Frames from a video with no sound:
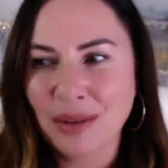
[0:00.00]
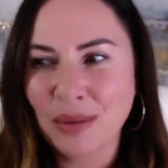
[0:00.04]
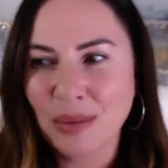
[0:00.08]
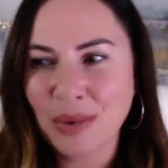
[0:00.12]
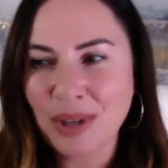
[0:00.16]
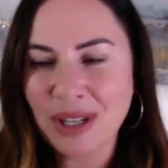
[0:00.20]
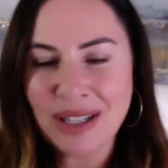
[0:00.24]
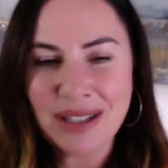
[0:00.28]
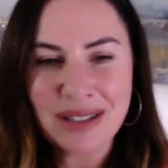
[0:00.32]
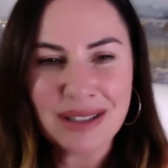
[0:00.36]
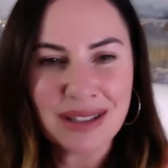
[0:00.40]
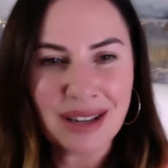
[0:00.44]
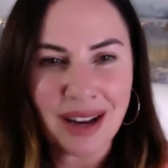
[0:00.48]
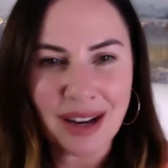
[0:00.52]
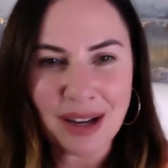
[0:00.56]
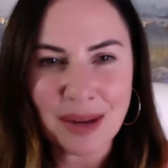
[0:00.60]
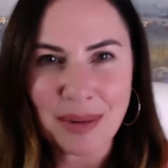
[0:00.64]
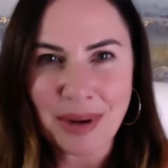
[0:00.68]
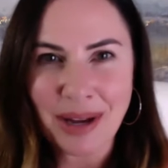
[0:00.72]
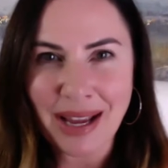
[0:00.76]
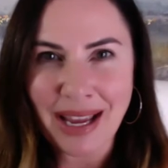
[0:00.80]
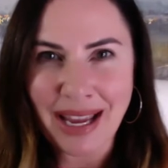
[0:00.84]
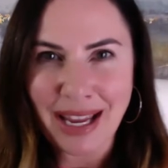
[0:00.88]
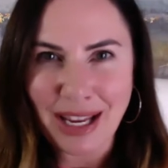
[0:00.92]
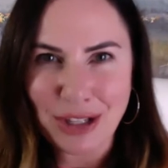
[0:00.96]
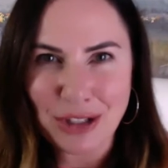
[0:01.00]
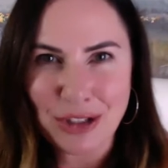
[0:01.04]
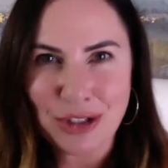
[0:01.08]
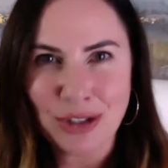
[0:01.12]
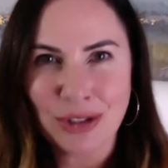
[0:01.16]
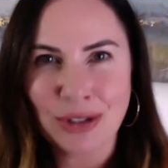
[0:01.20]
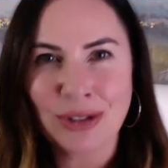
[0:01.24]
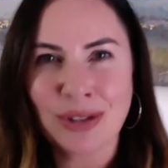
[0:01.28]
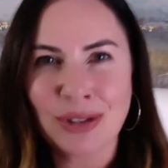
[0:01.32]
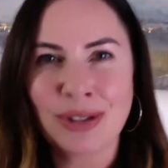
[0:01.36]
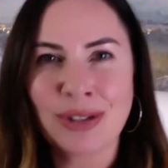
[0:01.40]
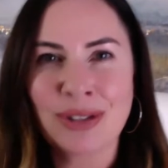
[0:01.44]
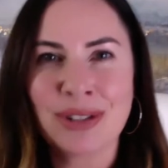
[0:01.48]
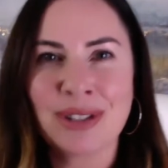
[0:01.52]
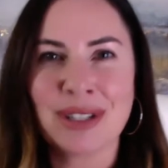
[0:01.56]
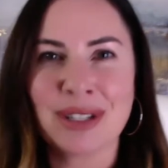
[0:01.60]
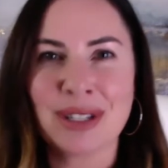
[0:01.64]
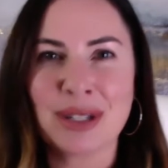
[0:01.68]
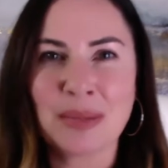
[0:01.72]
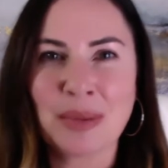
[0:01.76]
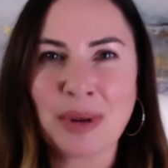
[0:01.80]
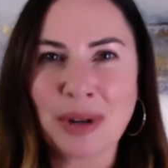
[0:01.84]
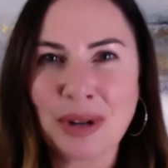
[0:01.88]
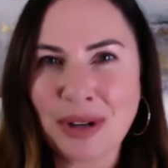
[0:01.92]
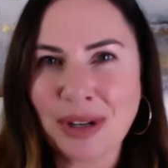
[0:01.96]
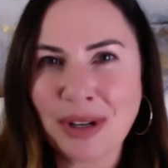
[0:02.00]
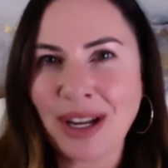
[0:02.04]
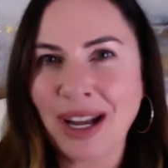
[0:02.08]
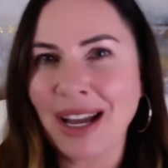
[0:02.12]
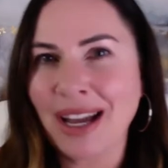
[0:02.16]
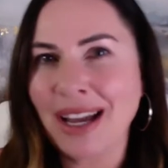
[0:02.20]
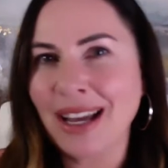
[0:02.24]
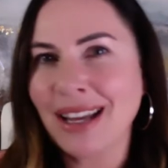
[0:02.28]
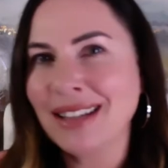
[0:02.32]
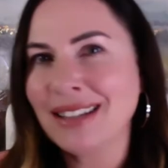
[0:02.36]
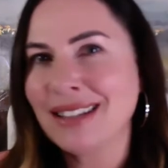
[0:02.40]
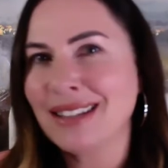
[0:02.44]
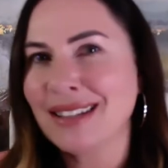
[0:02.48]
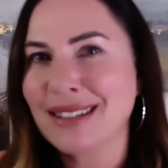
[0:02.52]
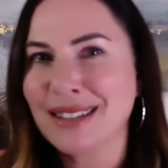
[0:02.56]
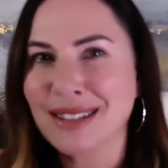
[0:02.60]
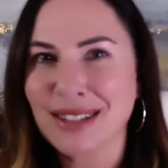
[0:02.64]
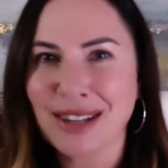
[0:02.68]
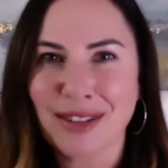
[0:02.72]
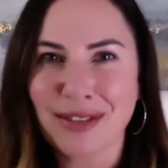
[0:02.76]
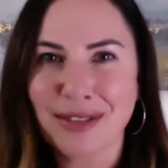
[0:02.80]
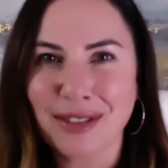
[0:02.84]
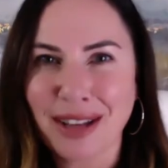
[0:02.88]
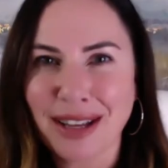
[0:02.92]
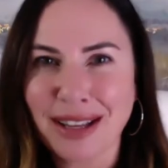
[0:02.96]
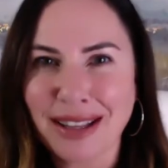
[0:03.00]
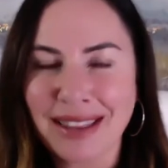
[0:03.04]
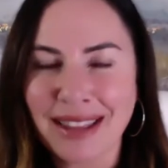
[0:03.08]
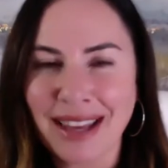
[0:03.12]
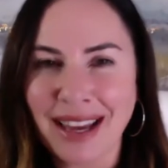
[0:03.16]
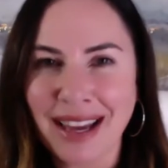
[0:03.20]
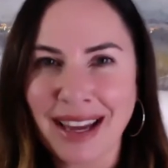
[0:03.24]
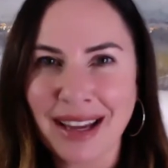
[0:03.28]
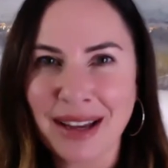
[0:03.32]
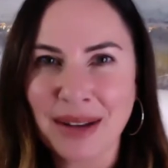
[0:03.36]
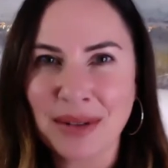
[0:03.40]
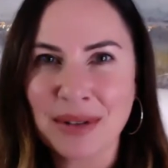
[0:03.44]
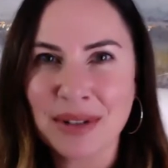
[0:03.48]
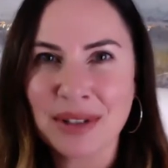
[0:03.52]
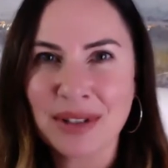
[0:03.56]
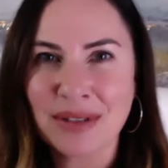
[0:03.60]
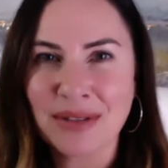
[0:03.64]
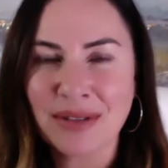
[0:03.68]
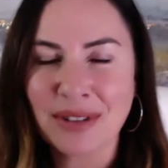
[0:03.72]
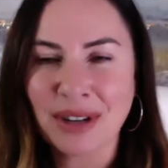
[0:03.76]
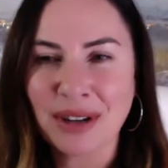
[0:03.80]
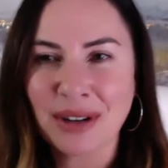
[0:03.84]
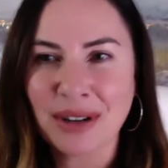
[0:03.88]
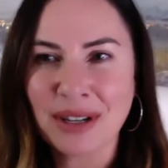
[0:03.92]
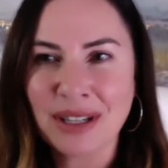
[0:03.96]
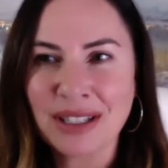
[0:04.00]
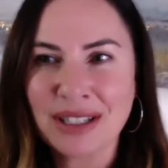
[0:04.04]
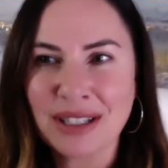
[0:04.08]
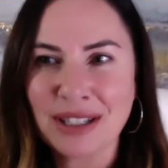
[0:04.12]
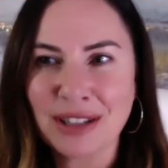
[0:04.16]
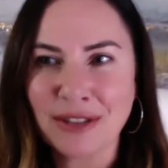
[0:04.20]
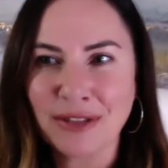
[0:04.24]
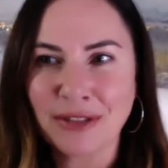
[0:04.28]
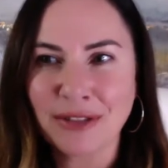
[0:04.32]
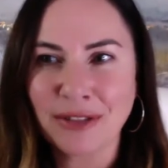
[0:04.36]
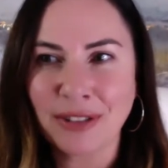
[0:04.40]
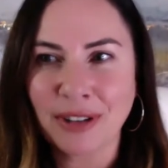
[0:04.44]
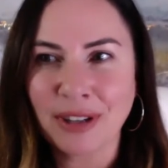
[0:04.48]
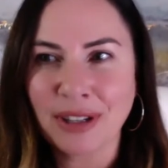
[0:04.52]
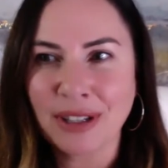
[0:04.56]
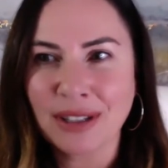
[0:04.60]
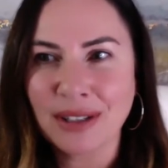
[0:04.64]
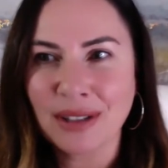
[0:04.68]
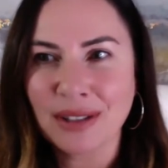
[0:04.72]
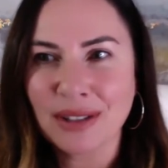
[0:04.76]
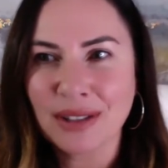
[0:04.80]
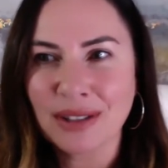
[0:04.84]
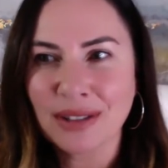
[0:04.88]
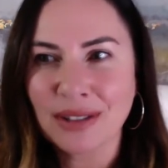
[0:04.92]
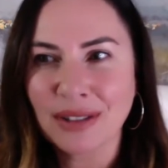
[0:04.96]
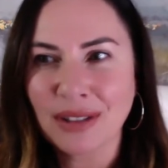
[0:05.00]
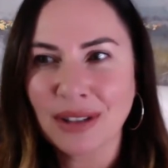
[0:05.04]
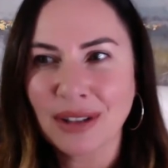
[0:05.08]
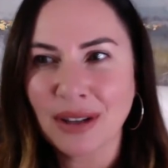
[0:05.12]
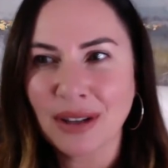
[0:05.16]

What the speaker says: we didn't talk about angels and spirit guides and stuff like that. It was a very different